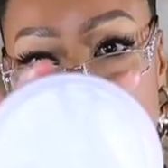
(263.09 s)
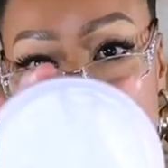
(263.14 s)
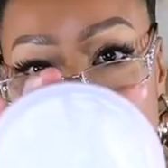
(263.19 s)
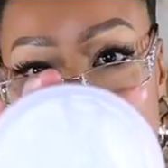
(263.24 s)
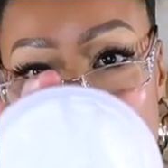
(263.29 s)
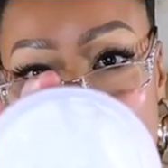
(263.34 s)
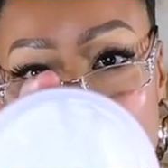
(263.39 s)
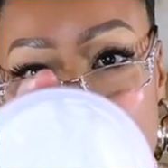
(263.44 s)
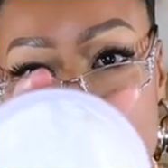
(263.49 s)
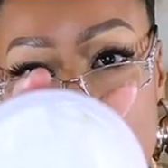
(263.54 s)

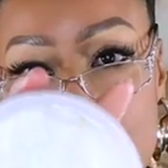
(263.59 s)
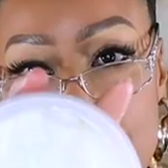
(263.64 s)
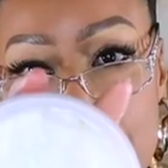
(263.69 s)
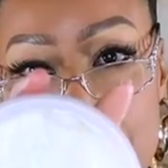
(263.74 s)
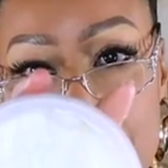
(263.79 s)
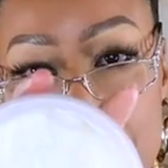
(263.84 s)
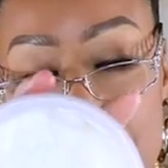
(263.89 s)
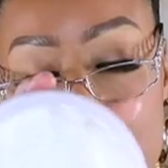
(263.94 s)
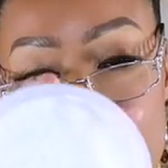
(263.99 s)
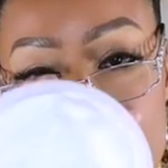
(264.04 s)
And the
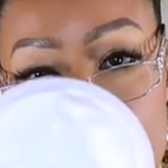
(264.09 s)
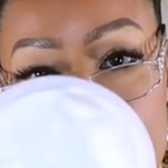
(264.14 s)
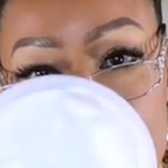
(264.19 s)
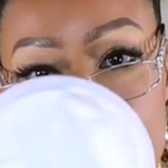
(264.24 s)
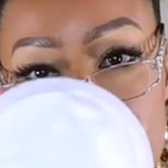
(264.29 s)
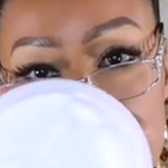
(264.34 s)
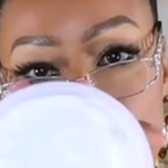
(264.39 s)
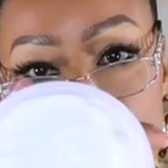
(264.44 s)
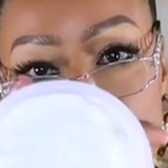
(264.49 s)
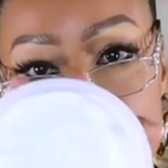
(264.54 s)
cream
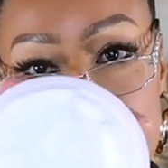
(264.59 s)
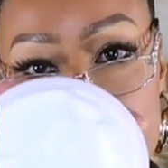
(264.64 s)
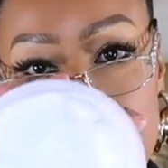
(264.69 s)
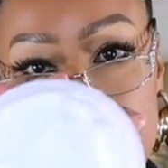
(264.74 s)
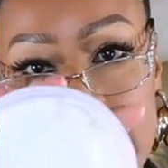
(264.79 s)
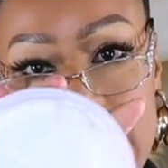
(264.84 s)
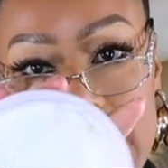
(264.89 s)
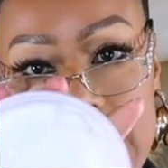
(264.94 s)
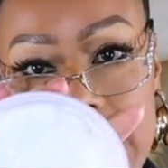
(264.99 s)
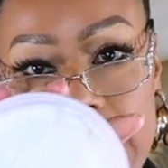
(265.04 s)
is
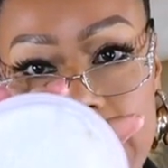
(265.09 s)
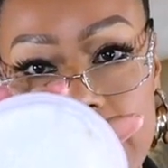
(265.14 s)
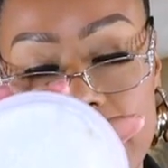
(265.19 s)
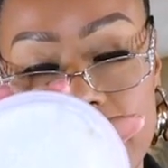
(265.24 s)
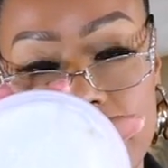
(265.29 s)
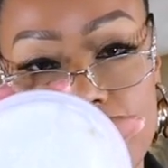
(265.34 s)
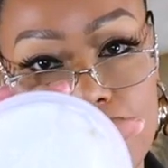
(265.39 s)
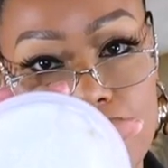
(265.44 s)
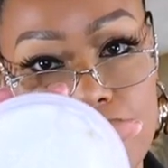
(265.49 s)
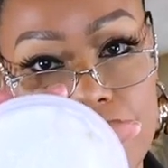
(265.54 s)
really thick
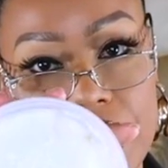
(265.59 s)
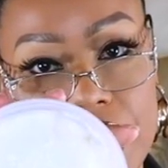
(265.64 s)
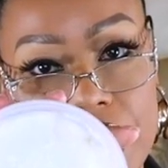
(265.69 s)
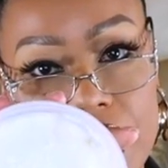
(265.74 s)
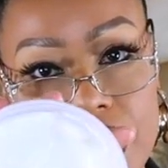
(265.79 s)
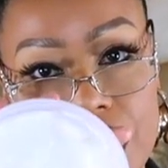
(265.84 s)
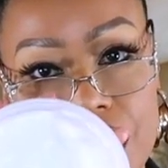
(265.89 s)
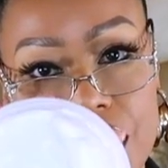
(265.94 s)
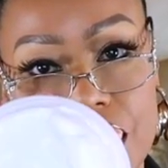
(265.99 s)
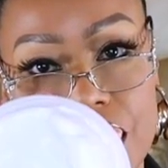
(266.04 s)
and
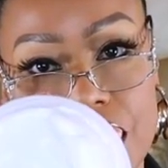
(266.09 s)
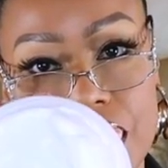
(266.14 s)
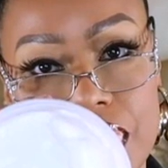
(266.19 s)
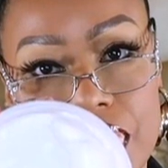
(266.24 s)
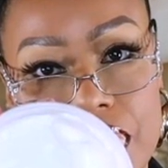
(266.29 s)
rich.